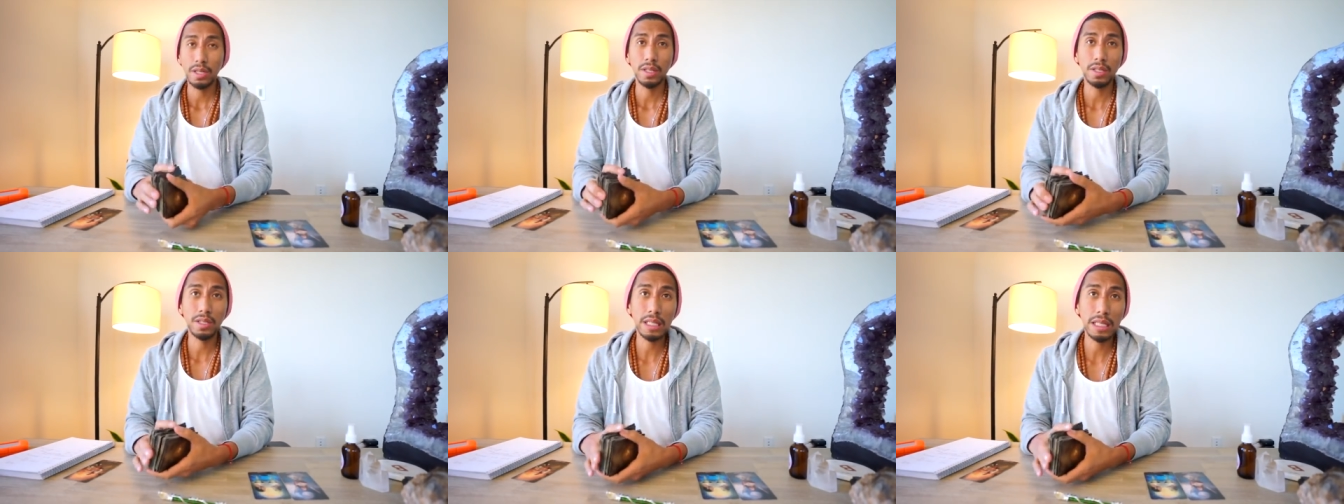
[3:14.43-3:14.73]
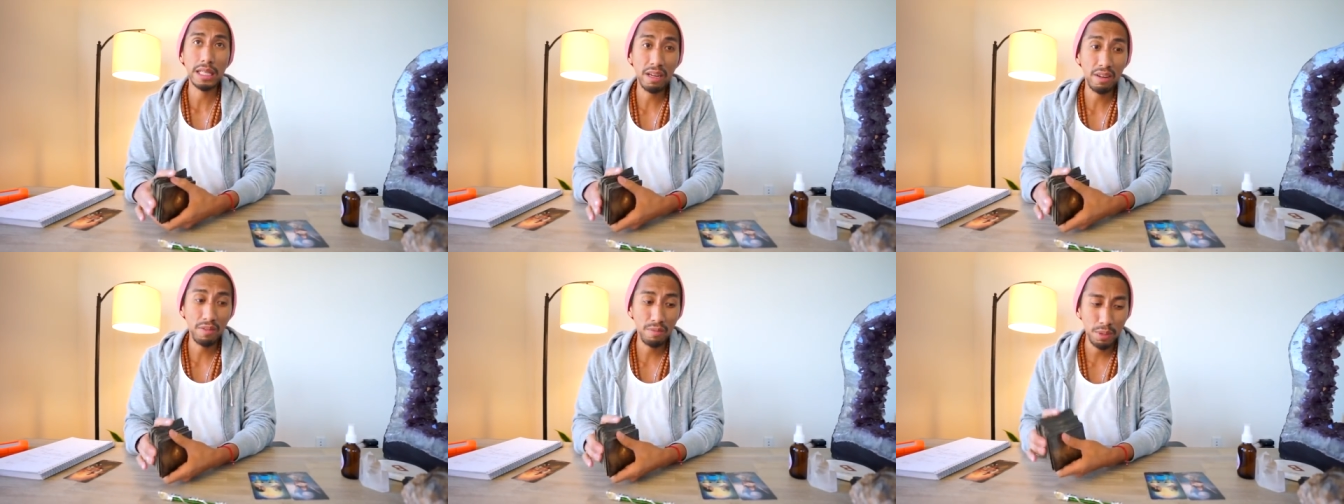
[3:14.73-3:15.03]
the
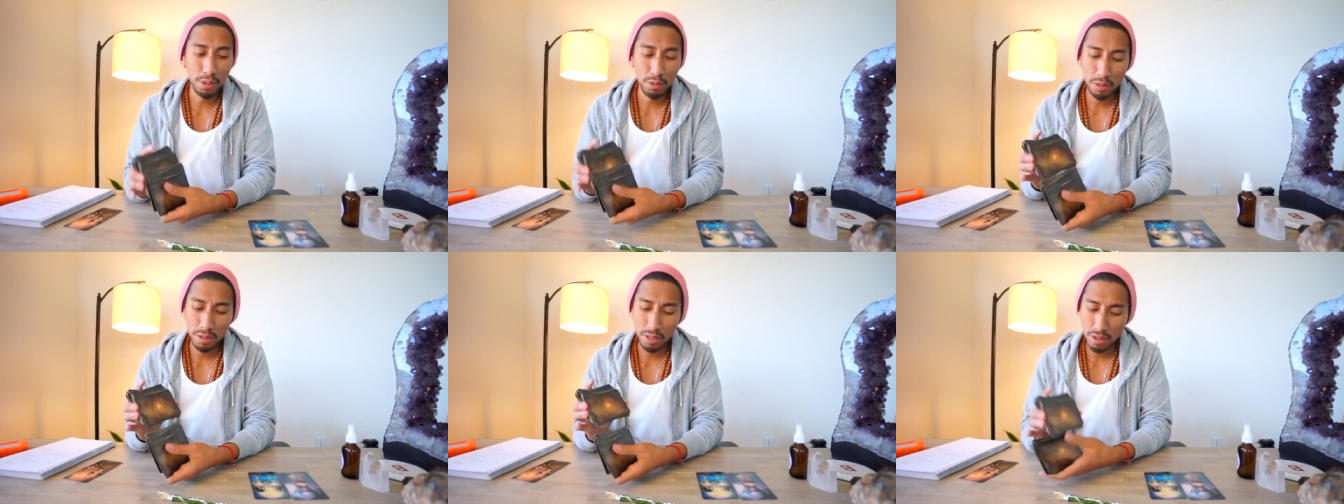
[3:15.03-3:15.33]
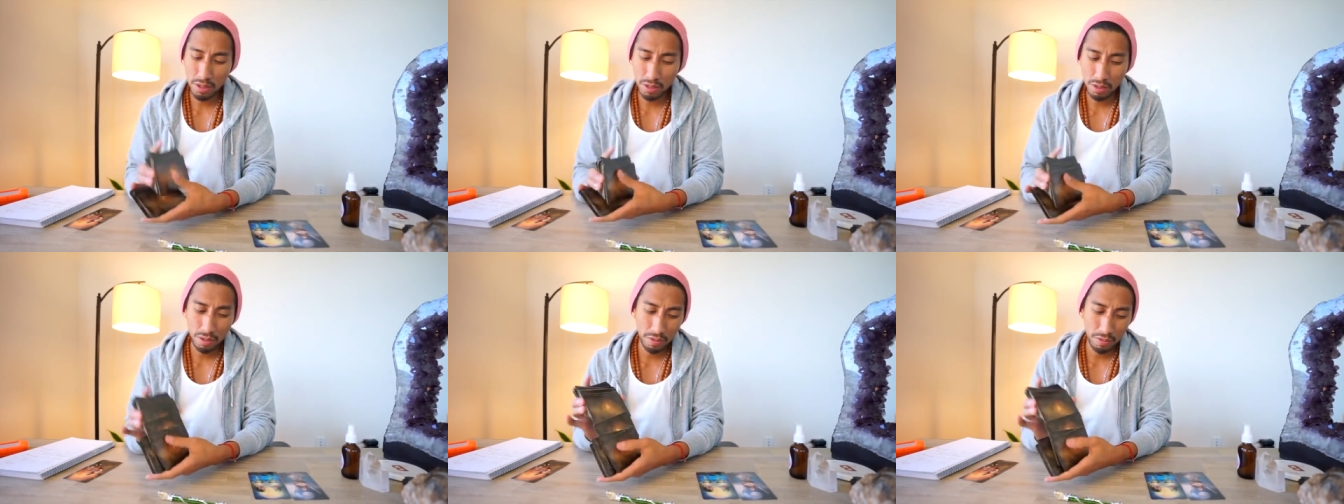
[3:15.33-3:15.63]
love between the
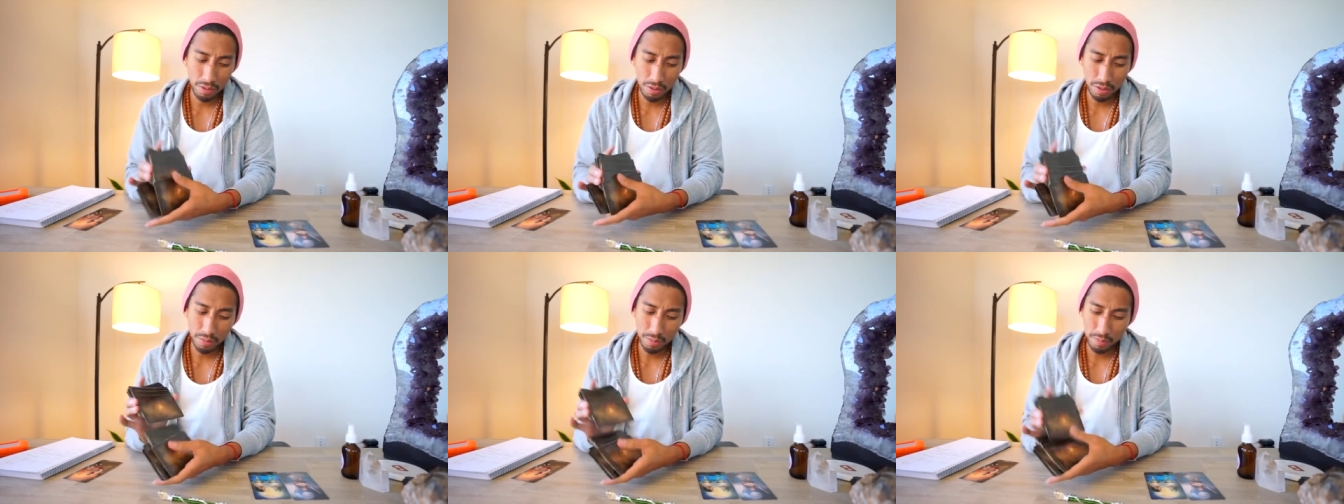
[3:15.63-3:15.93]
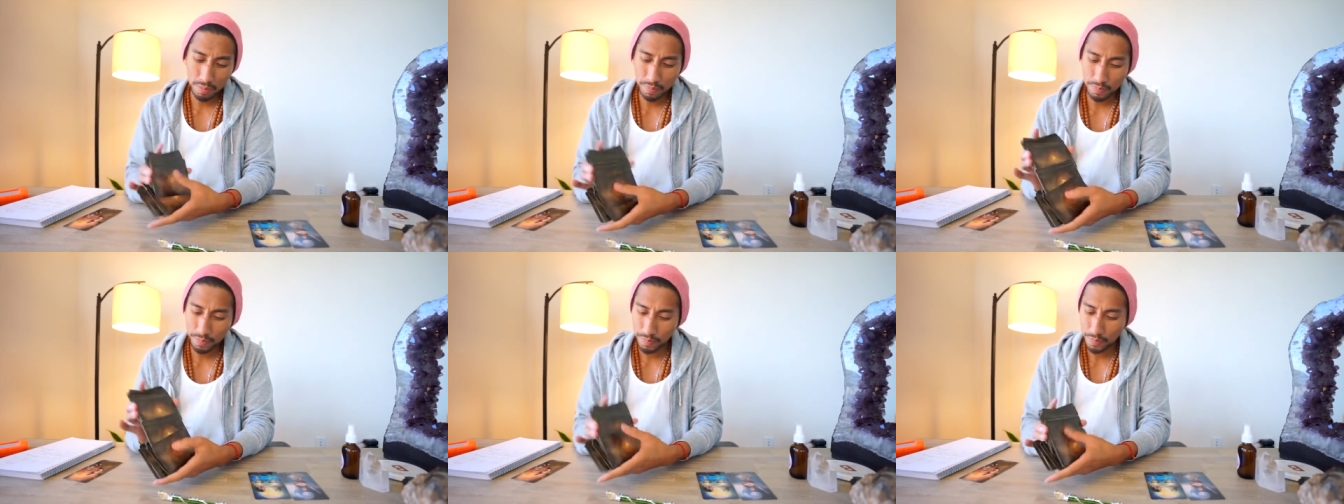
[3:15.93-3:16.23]
two of you.
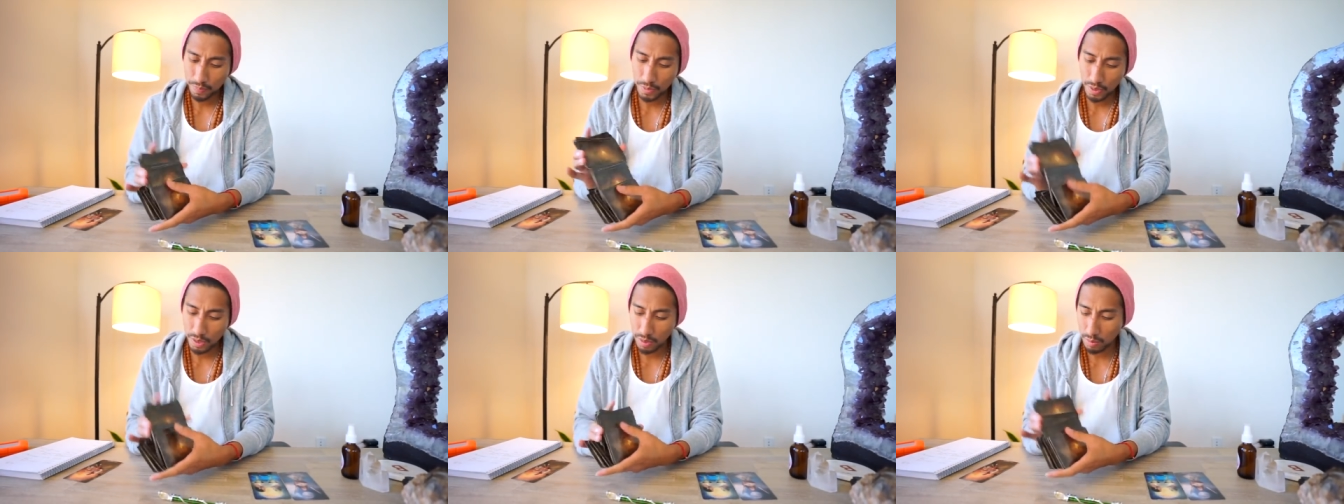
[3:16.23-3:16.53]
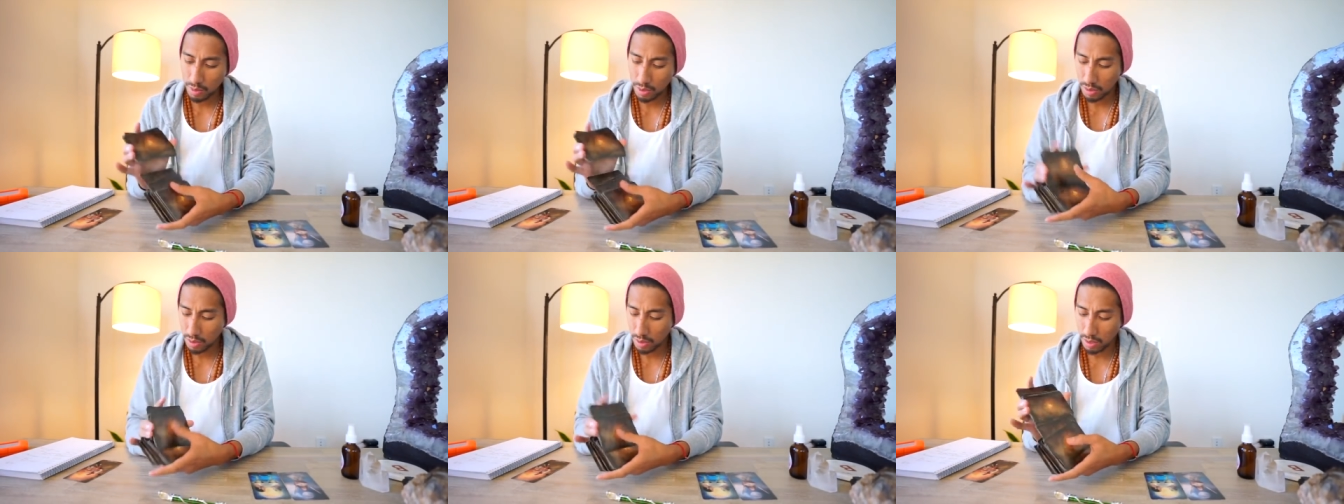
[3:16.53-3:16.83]
Let
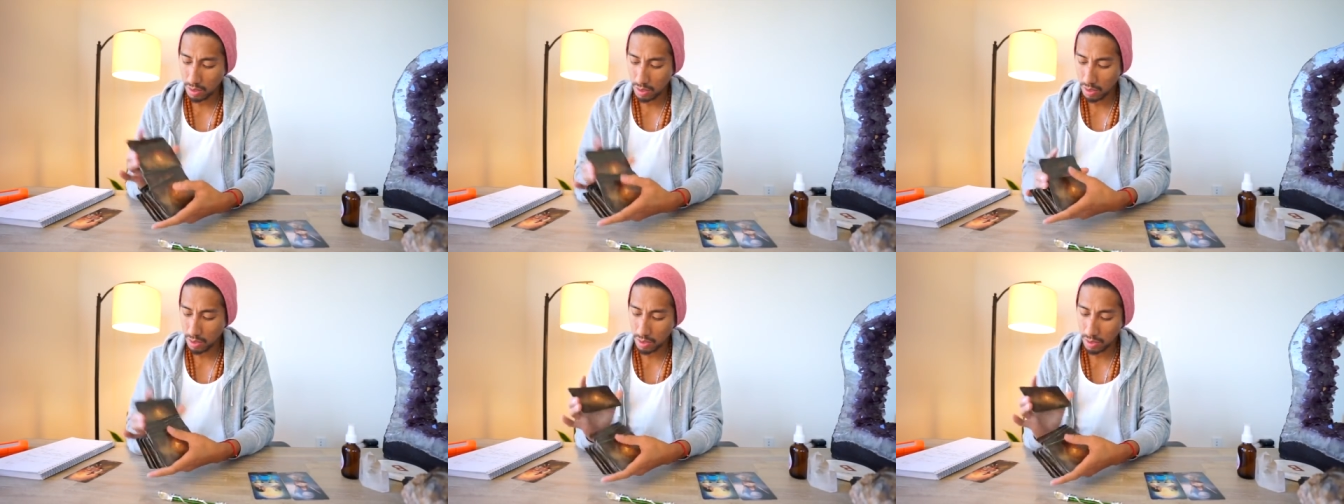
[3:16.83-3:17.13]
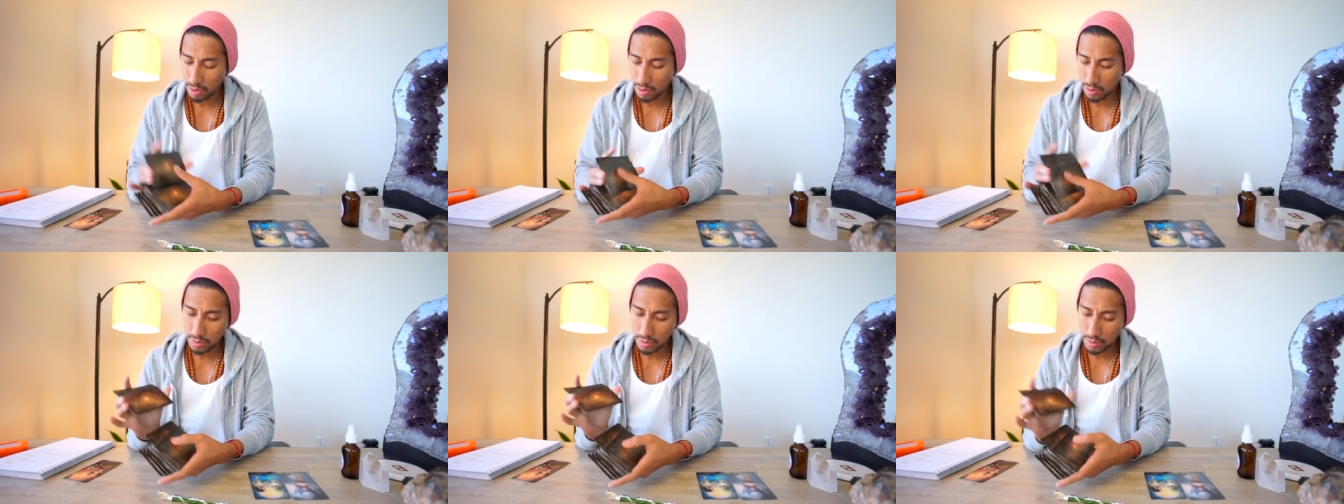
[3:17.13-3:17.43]
me see
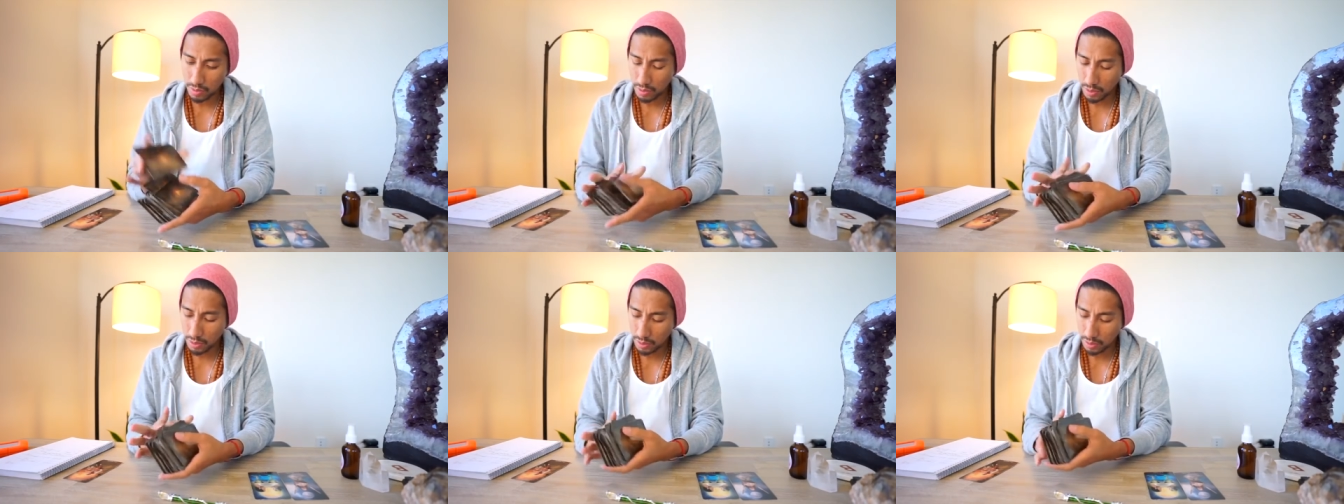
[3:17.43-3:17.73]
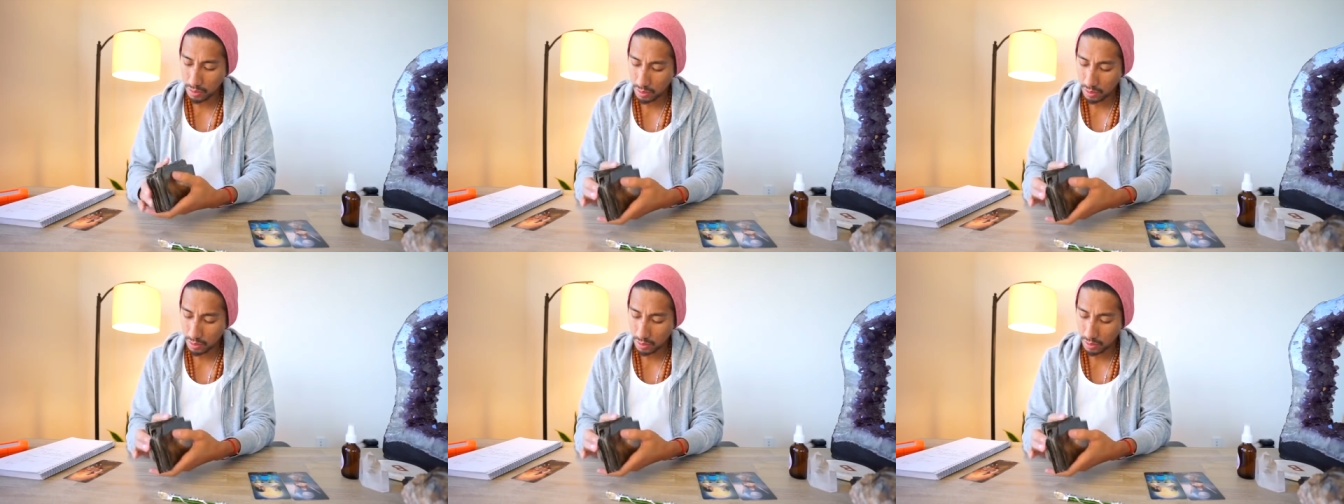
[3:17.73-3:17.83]
here.